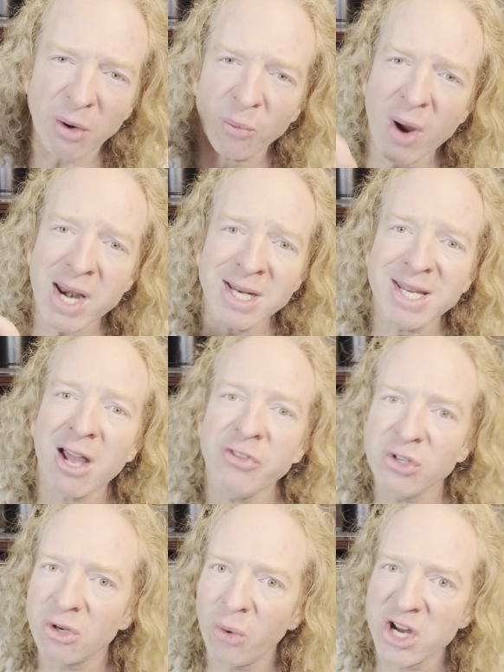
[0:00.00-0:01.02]
writing down
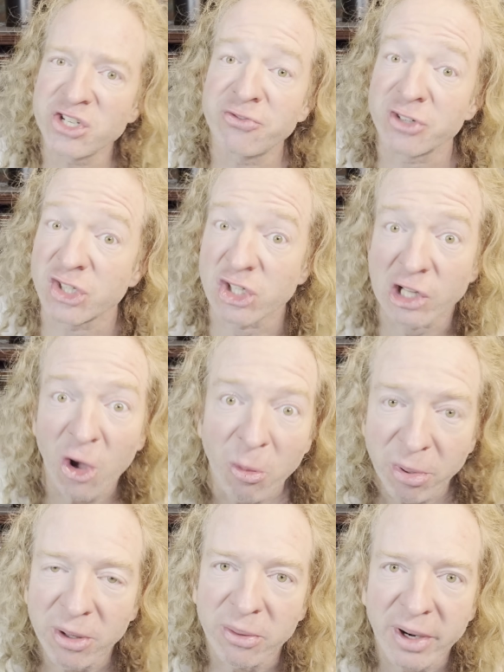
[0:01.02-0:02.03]
the equation for
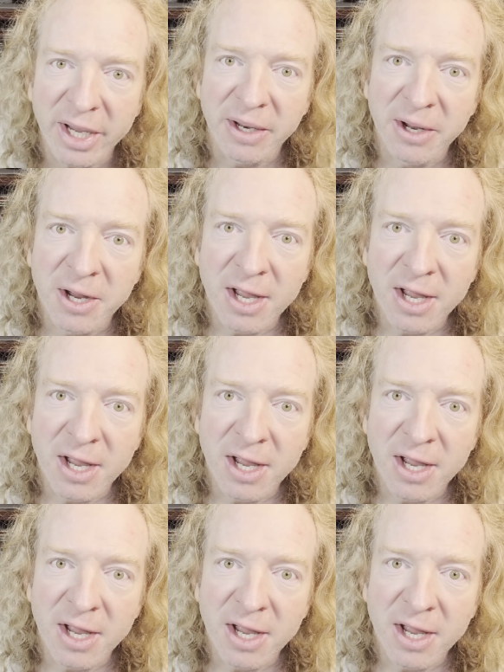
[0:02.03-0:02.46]
slope, right?